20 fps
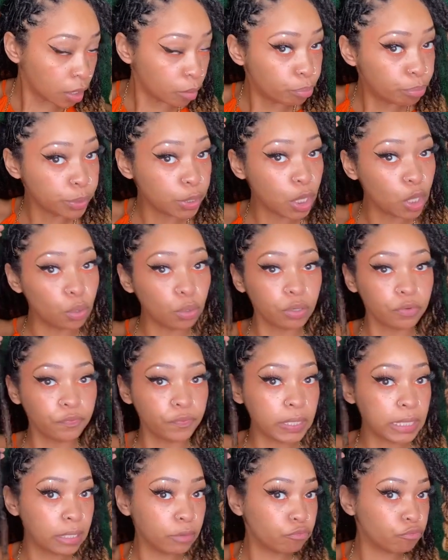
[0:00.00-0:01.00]
A
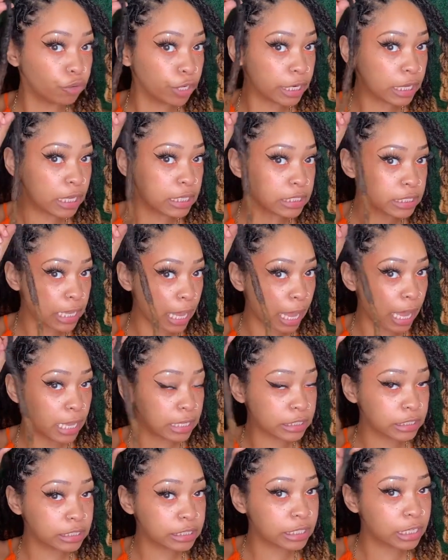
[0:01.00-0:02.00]
beautifully
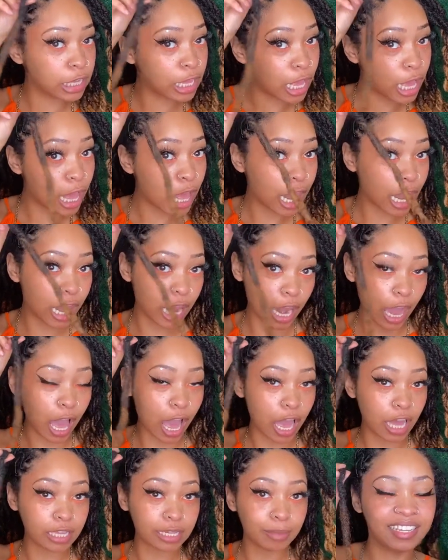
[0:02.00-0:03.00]
reattached
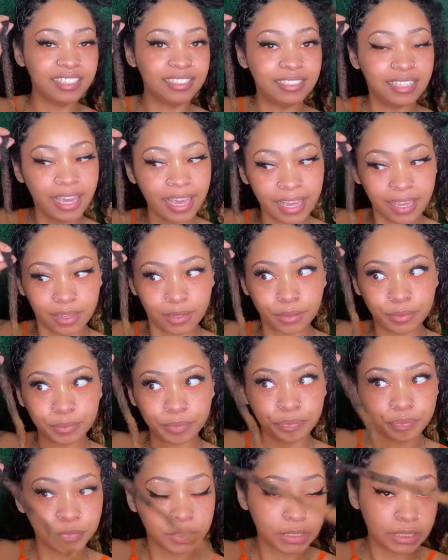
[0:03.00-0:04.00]
lock. Yeah.
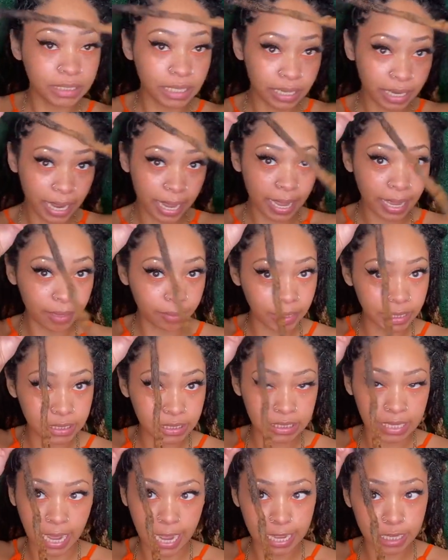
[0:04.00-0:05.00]
See that?
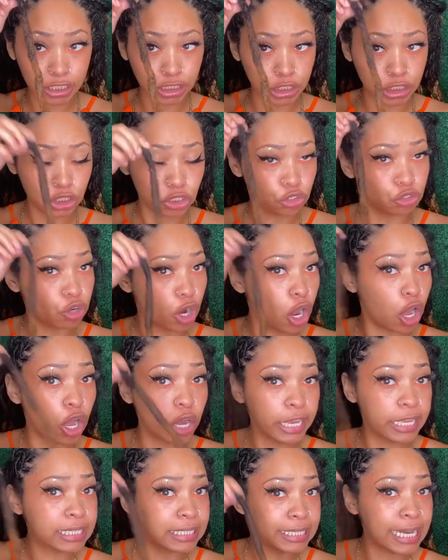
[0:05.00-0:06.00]
It's nice, it's
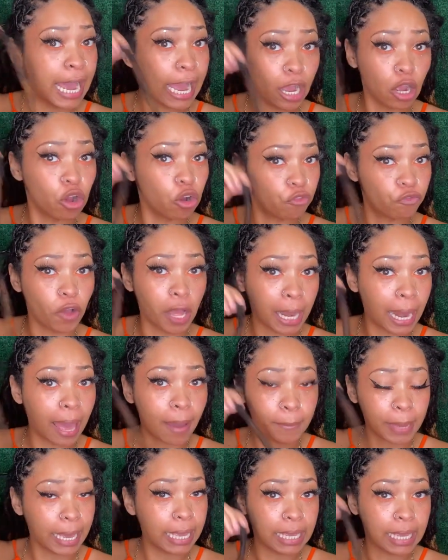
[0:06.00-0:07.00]
strong, it's not gonna fall
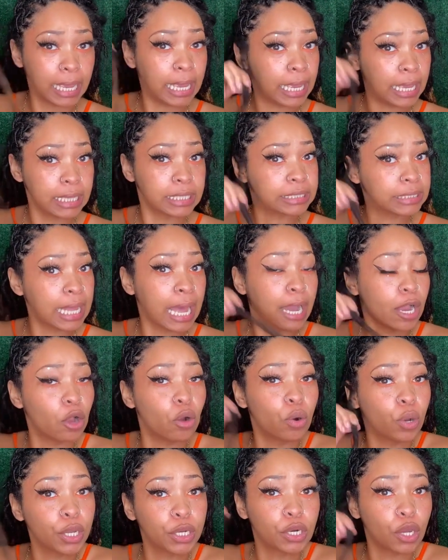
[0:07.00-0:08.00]
out my head, it's not
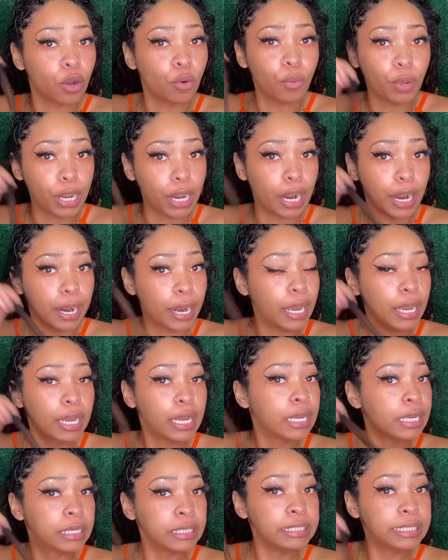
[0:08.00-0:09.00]
going nowhere.
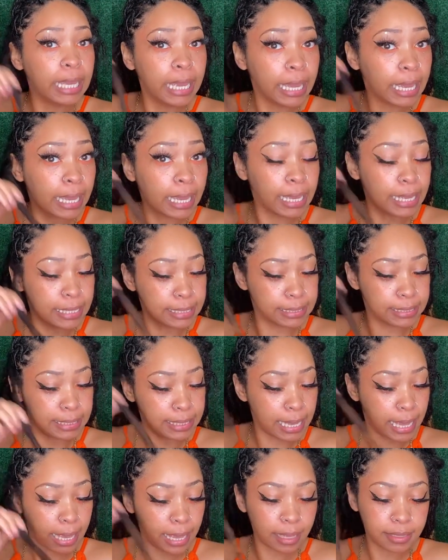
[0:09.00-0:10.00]
Yes,
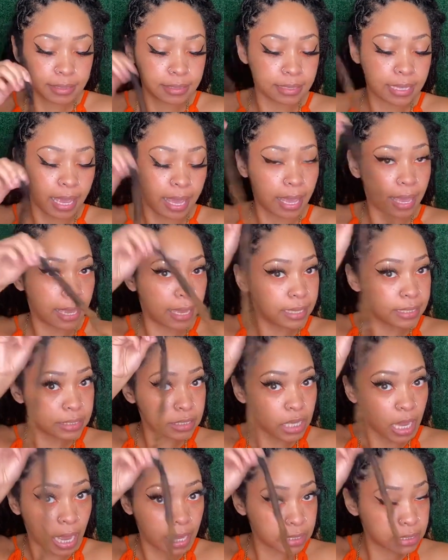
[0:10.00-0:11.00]
yes,
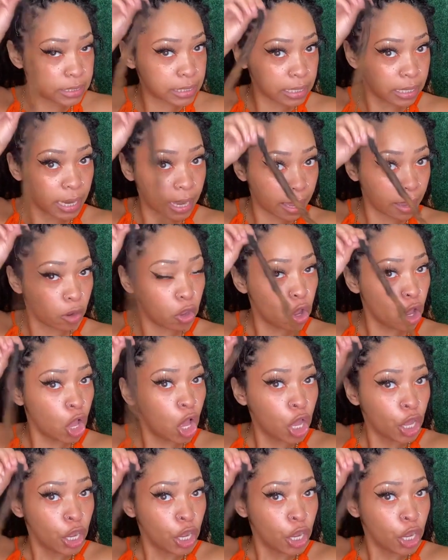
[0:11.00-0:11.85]
yes. Y'all see that?